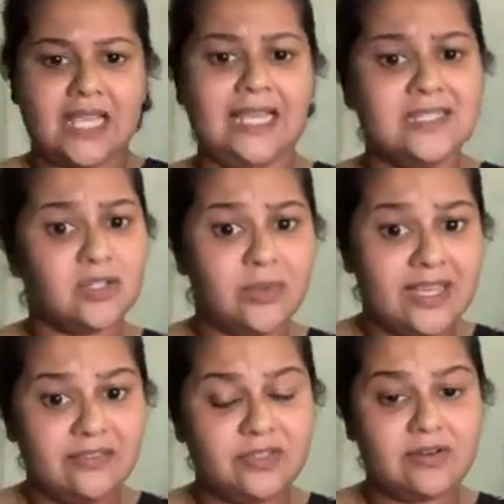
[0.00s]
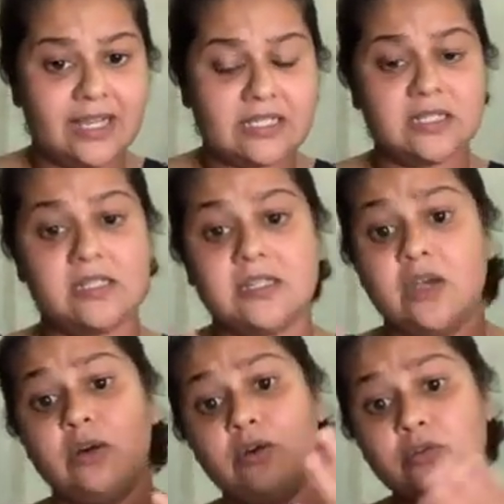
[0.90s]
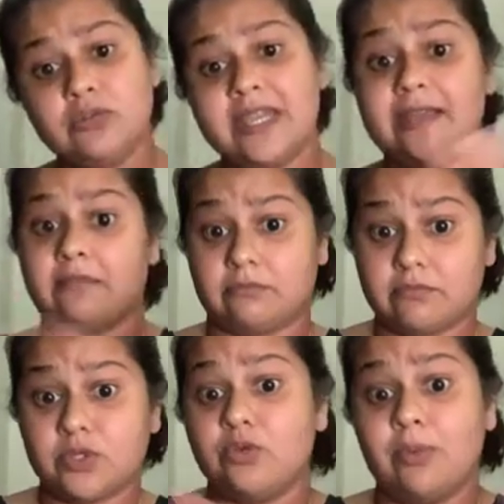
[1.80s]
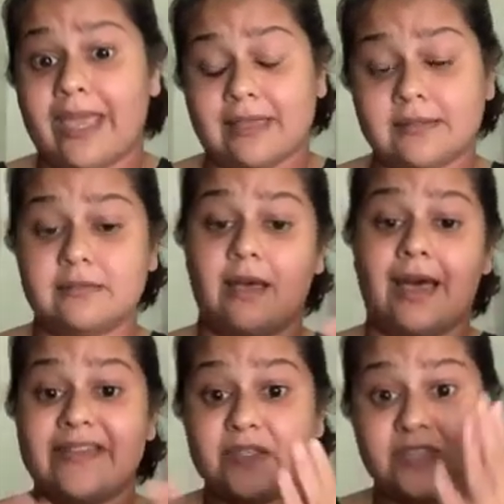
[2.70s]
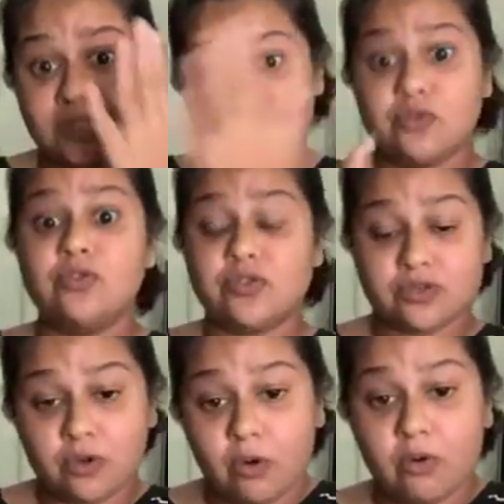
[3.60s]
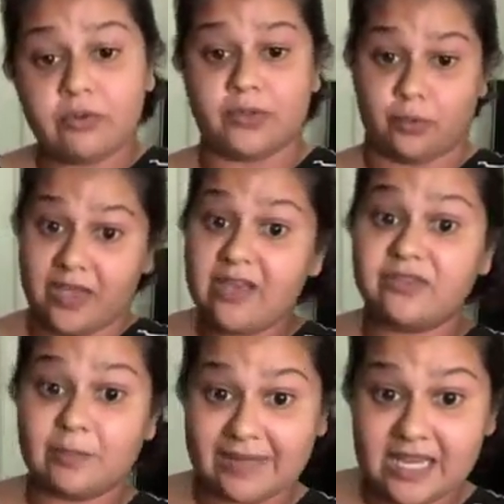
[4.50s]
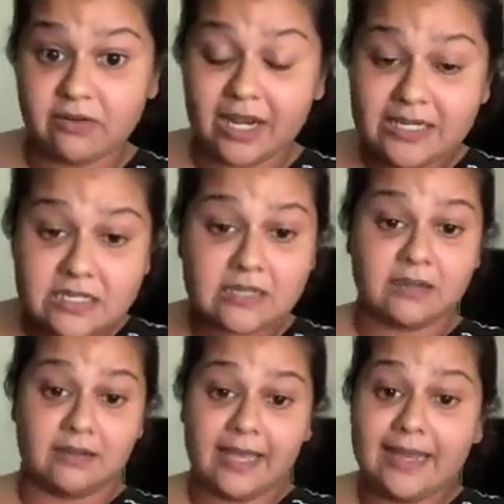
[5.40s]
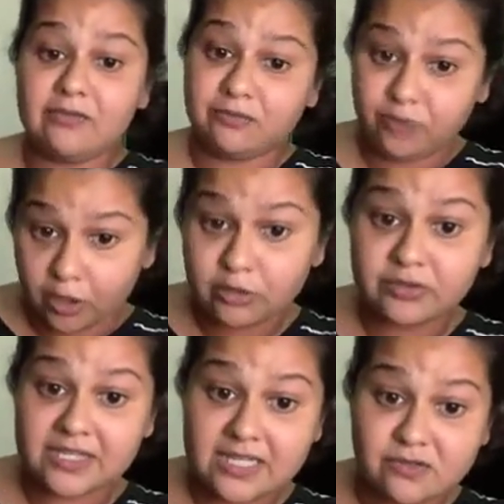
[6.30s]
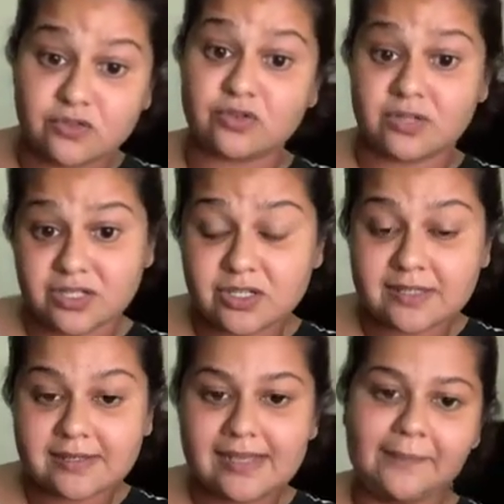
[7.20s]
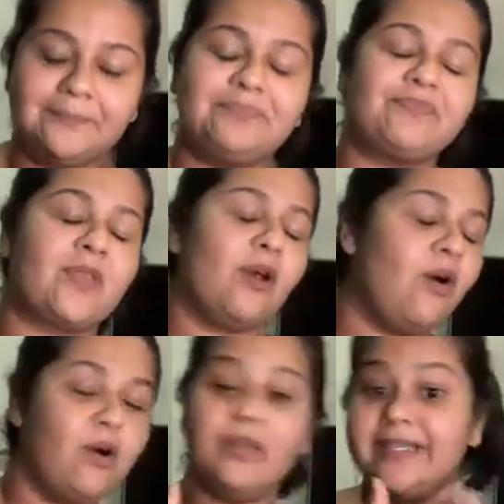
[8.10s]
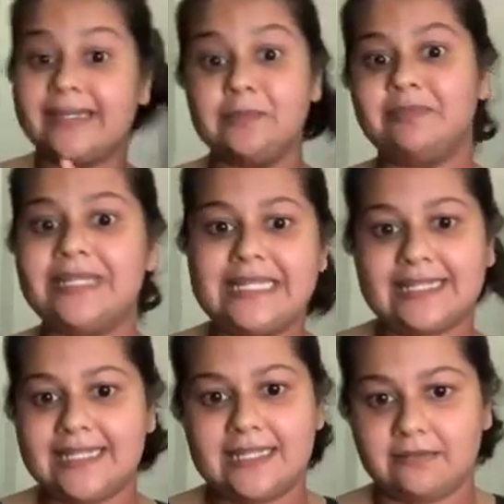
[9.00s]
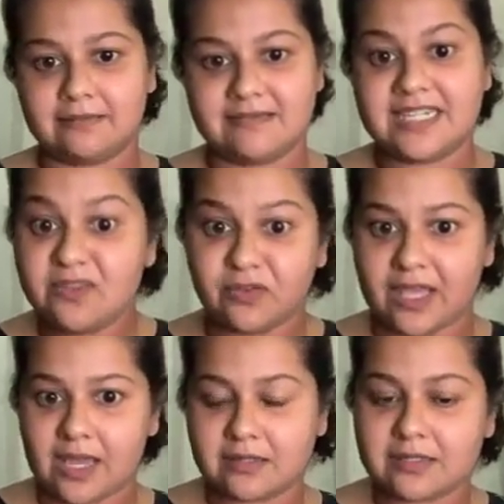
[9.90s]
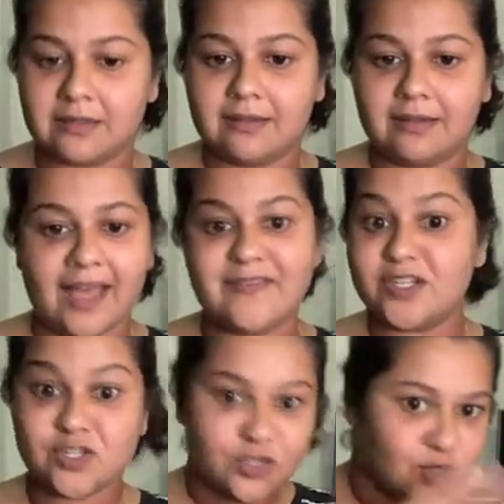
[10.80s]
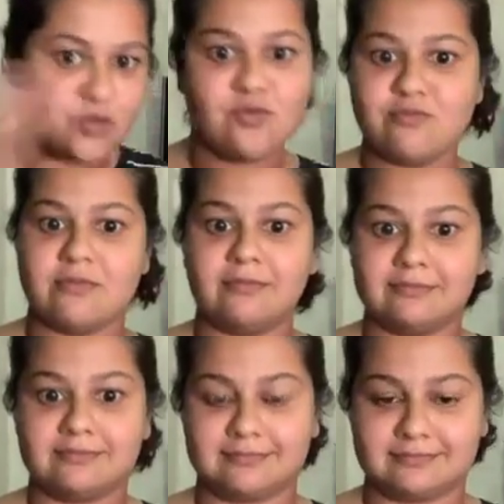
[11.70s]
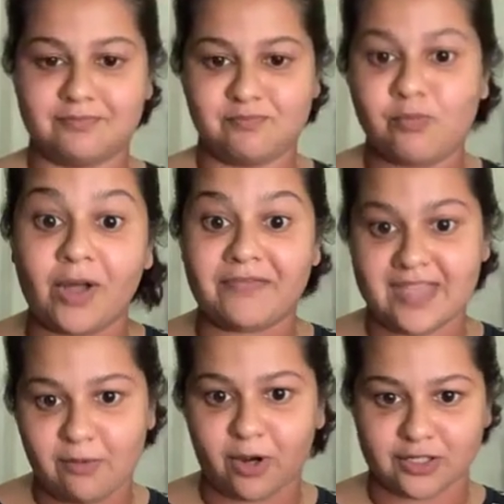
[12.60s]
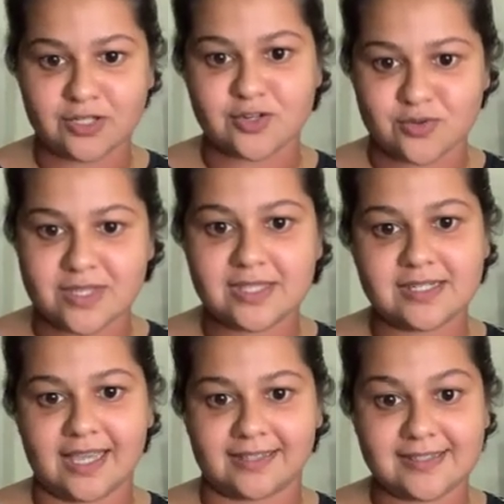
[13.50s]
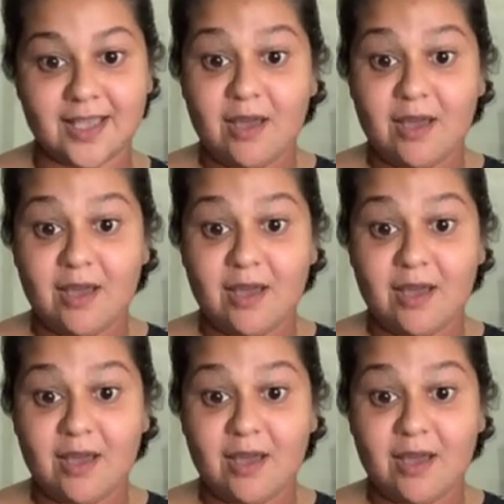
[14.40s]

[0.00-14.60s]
And so we have directors who take 2 ways. Either they choose to go the way of the playwright and follow these judiciously, or they completely deviate and they just do what they want to do with the text.